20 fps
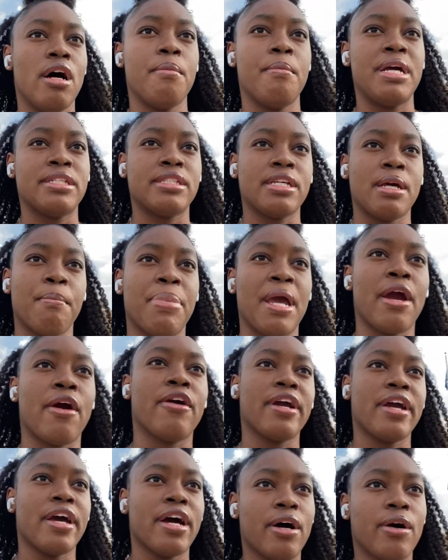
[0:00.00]
It's in
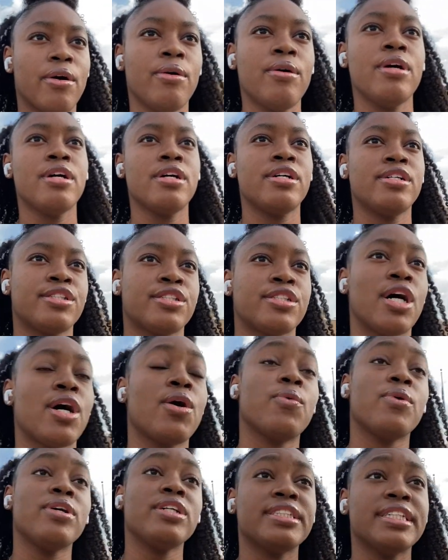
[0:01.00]
perio, so
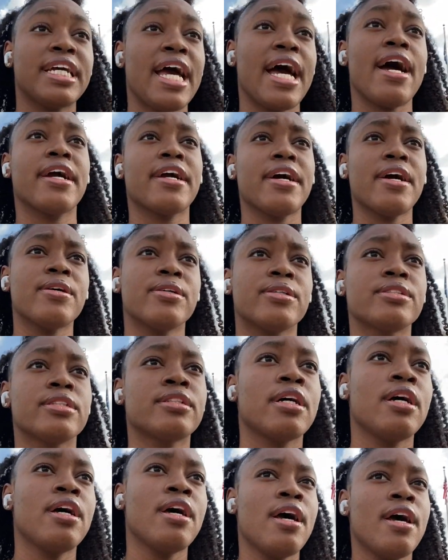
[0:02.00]
we'll see how it goes.
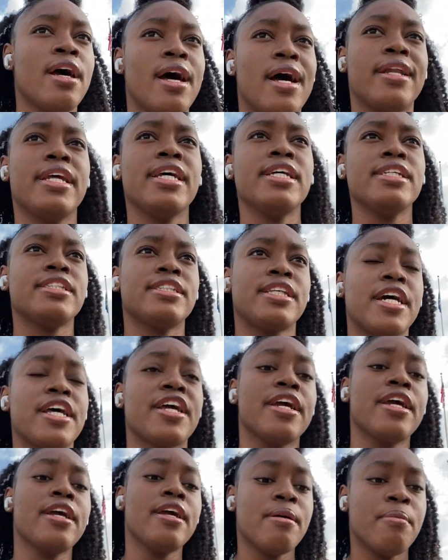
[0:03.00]
I did
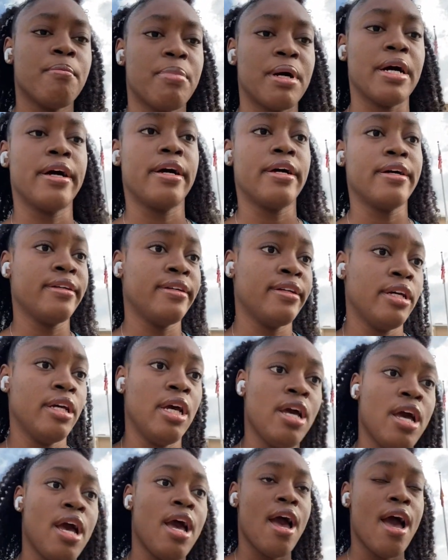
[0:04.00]
study, but
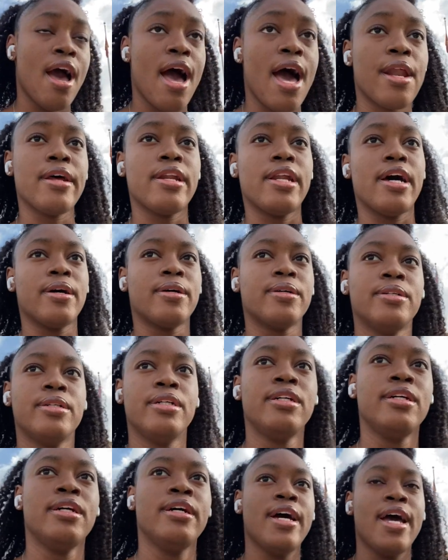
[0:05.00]
I don't
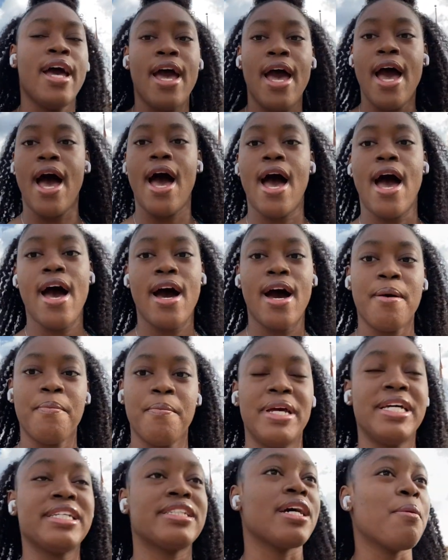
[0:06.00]
know.
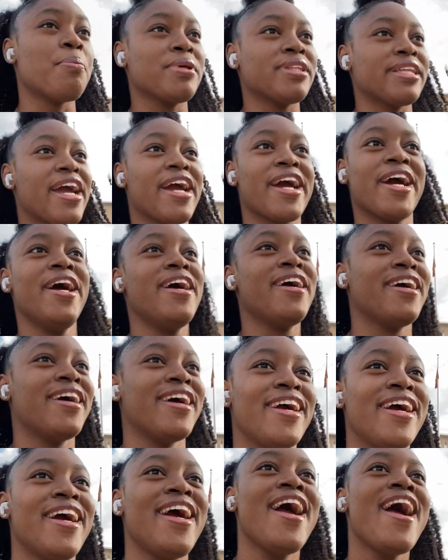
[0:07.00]
It's up in the
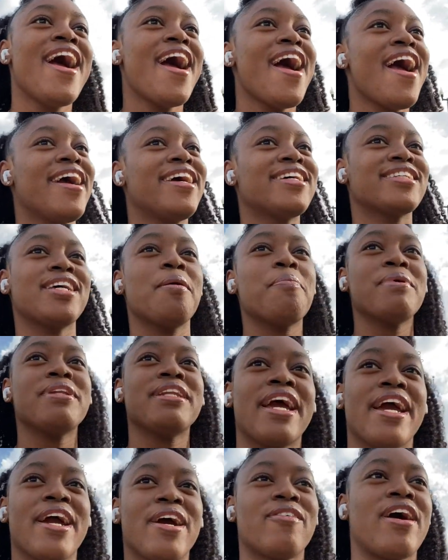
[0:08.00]
air. It's up in
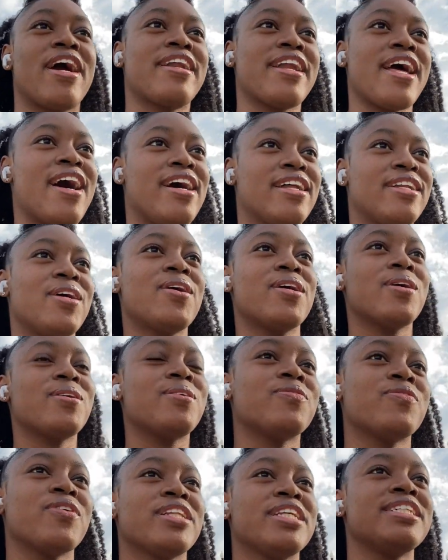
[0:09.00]
the air right now. I know I
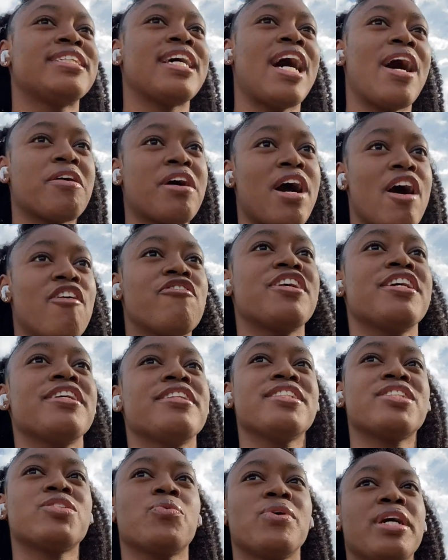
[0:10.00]
don't really sound confident
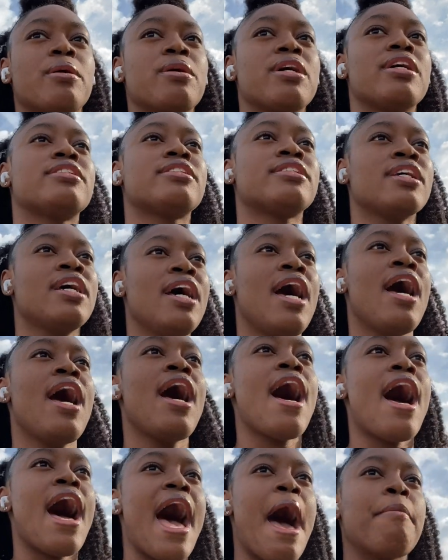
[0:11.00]
this week because
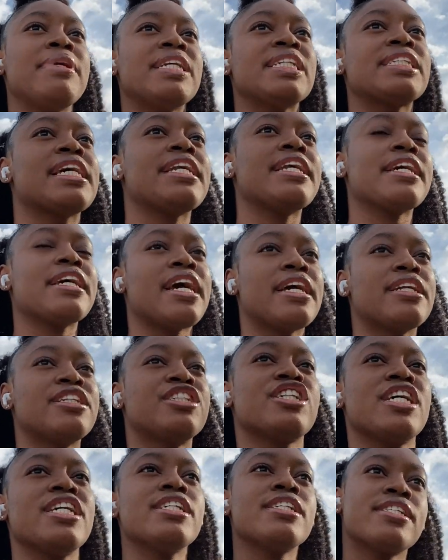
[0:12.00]
I'm just getting
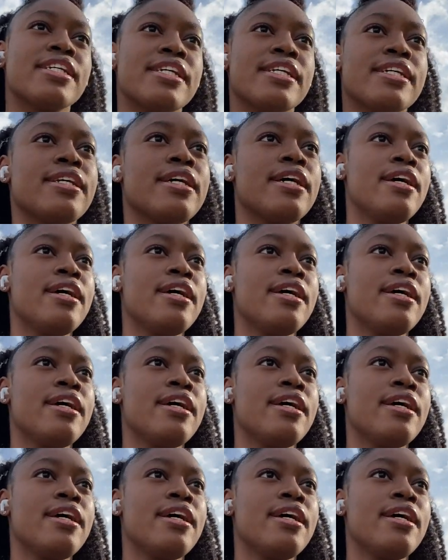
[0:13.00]
adjusted